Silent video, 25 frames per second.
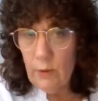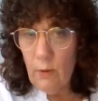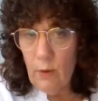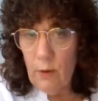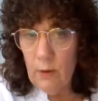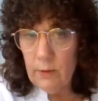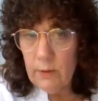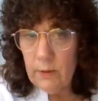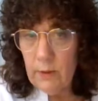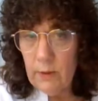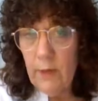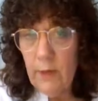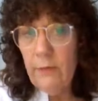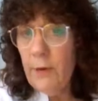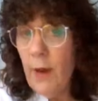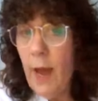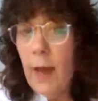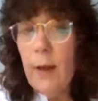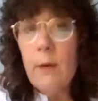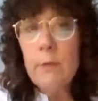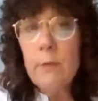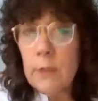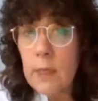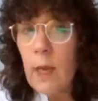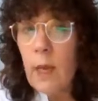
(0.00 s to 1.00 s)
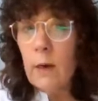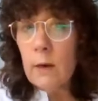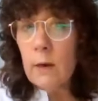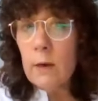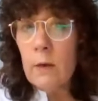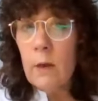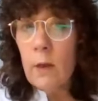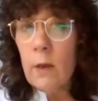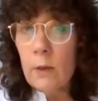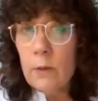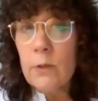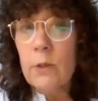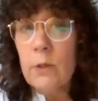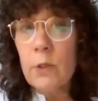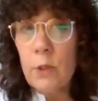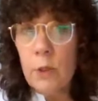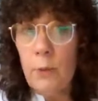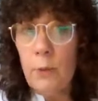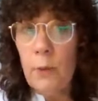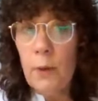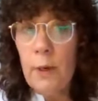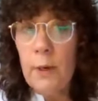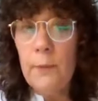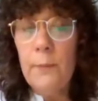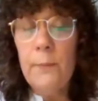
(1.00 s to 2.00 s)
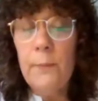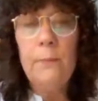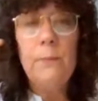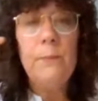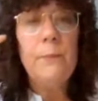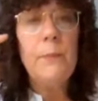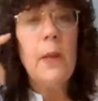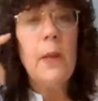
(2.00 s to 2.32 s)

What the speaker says: old. If not, it was getting close to it.